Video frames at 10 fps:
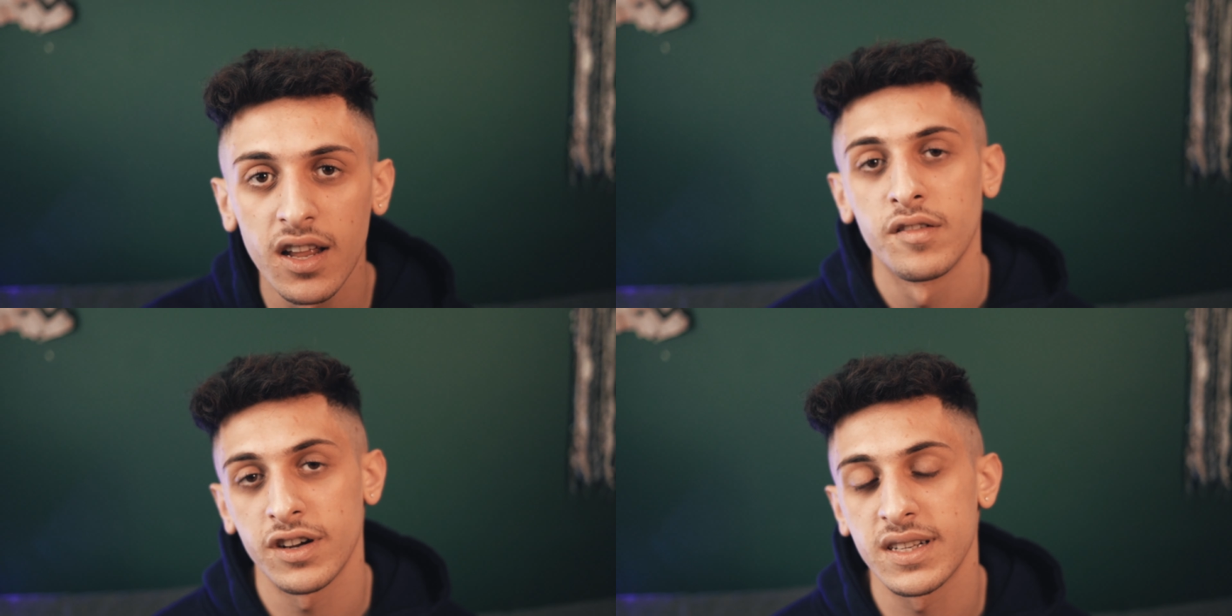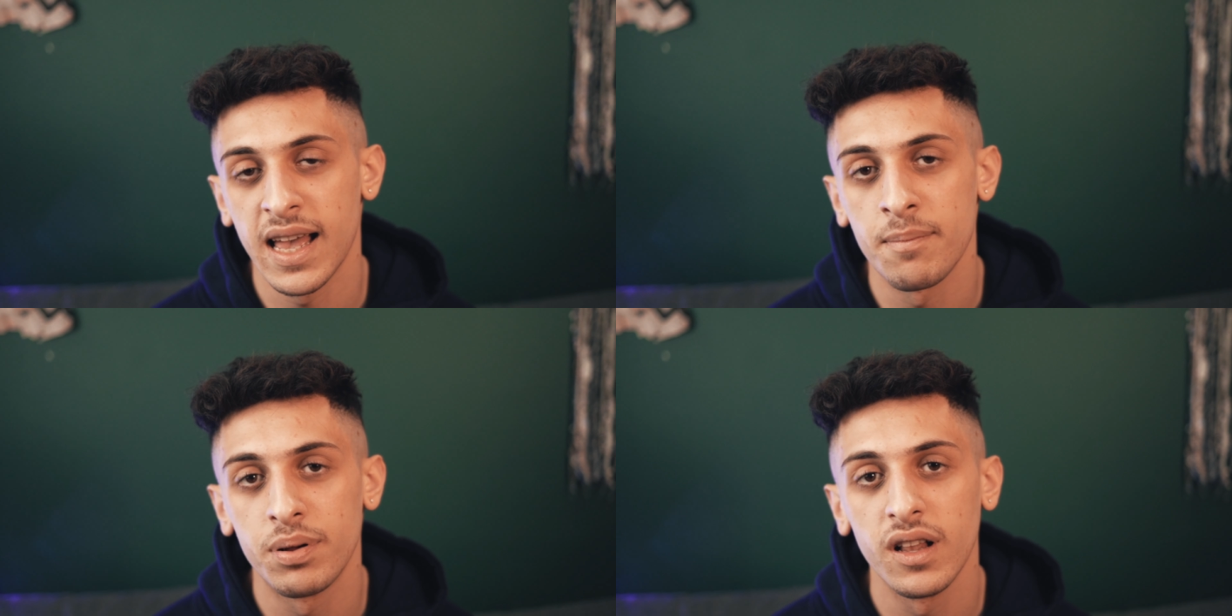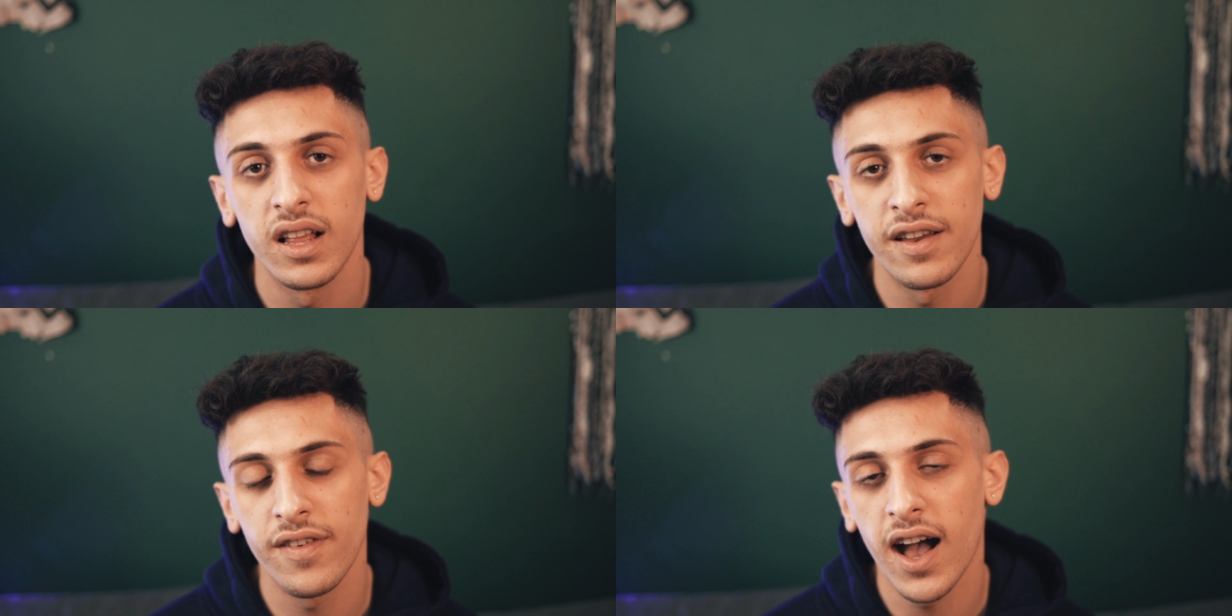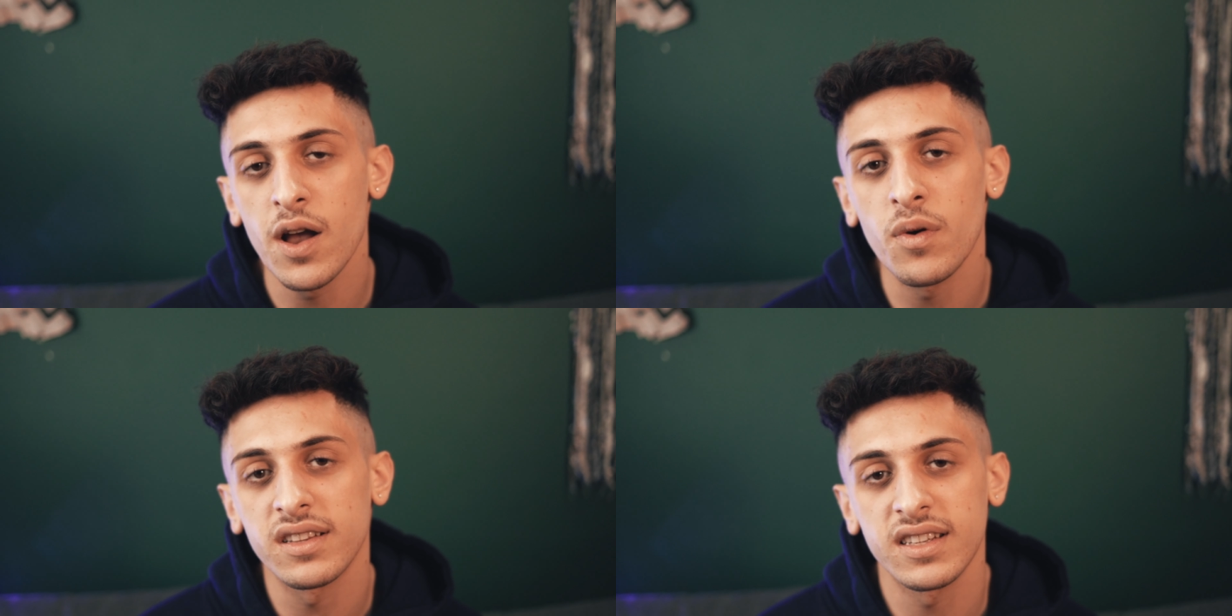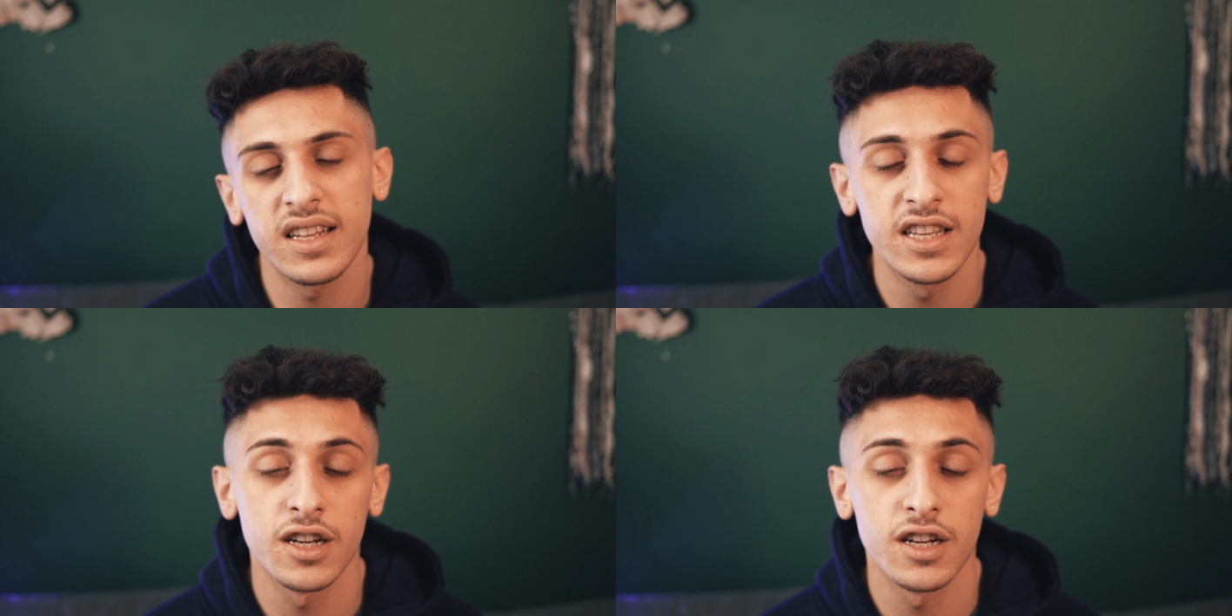For example, if I wanted Ian